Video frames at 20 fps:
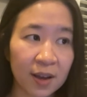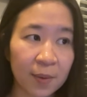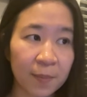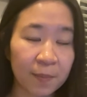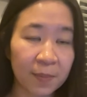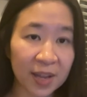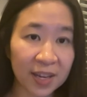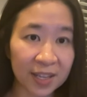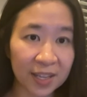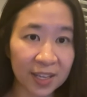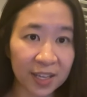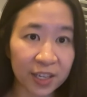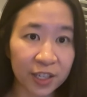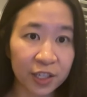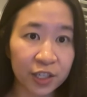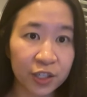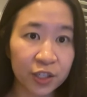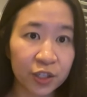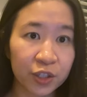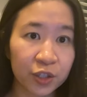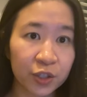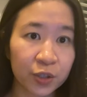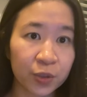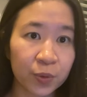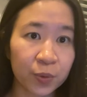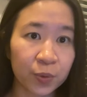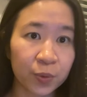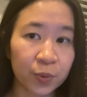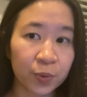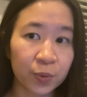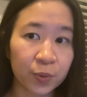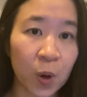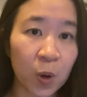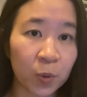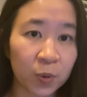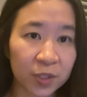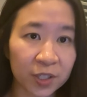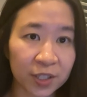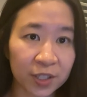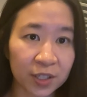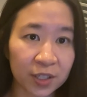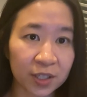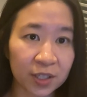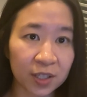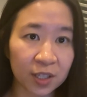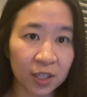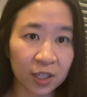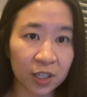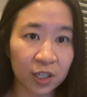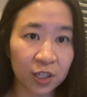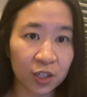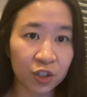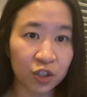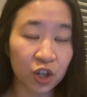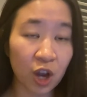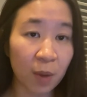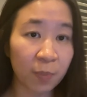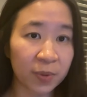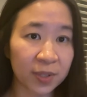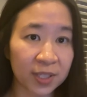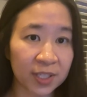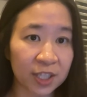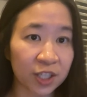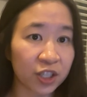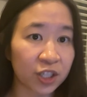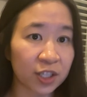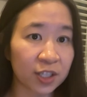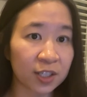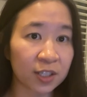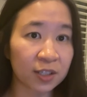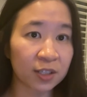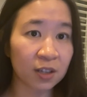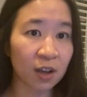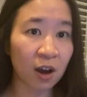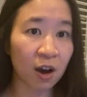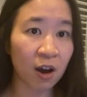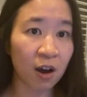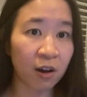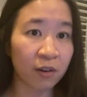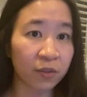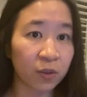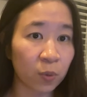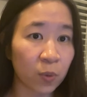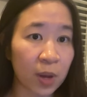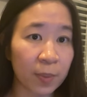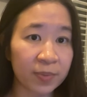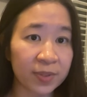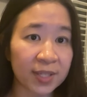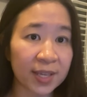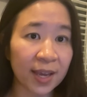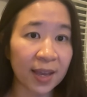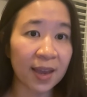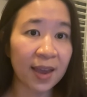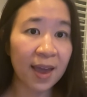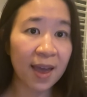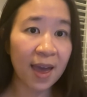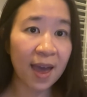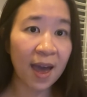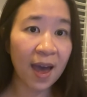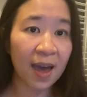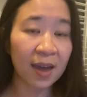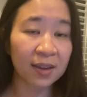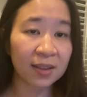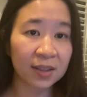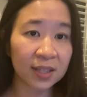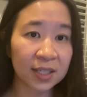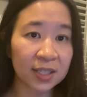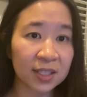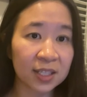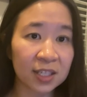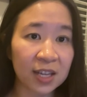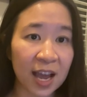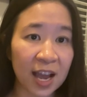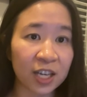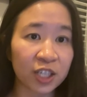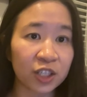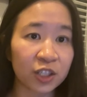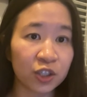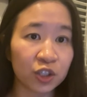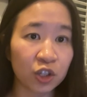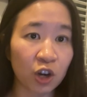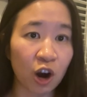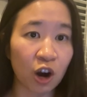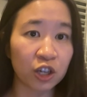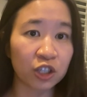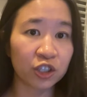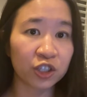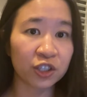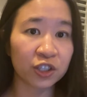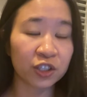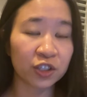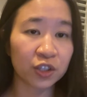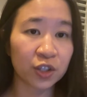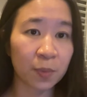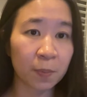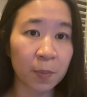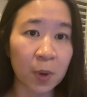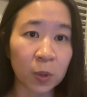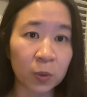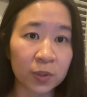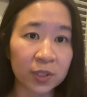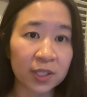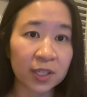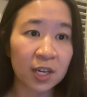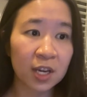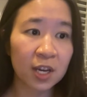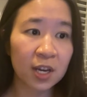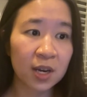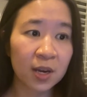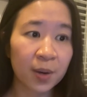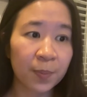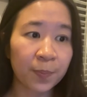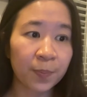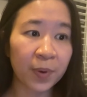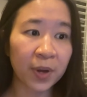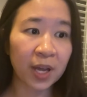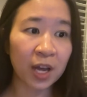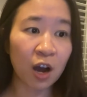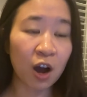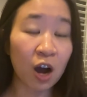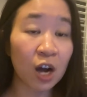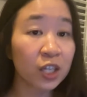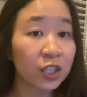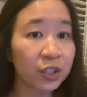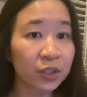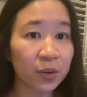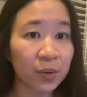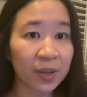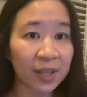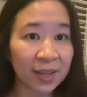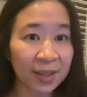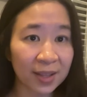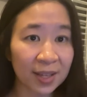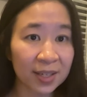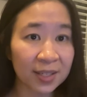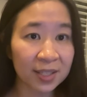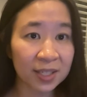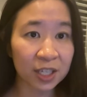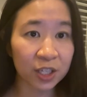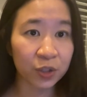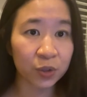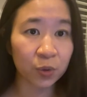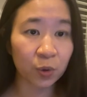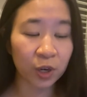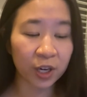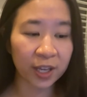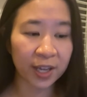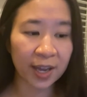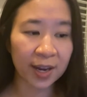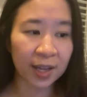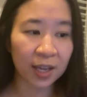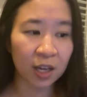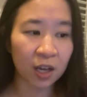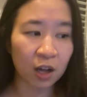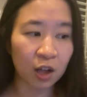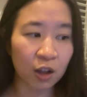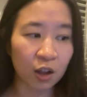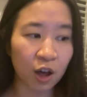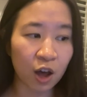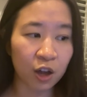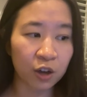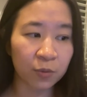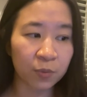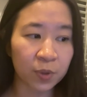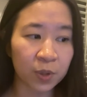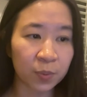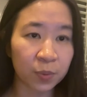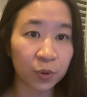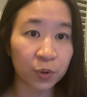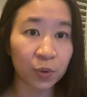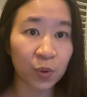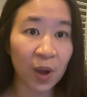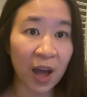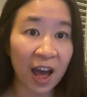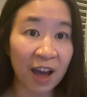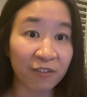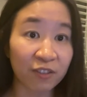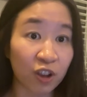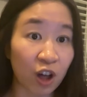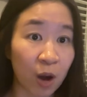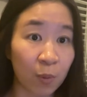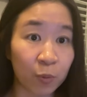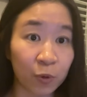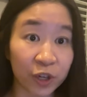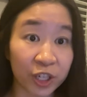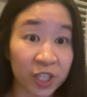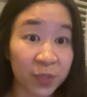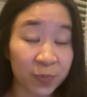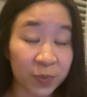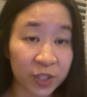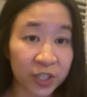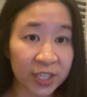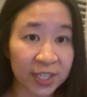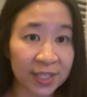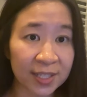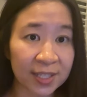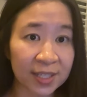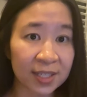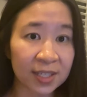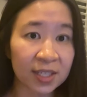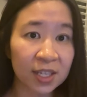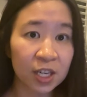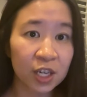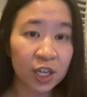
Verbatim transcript: money to post the job positions on the website and LinkedIn actually charges the most. But also in LinkedIn, you are getting a lot of people who have a lot more experiences.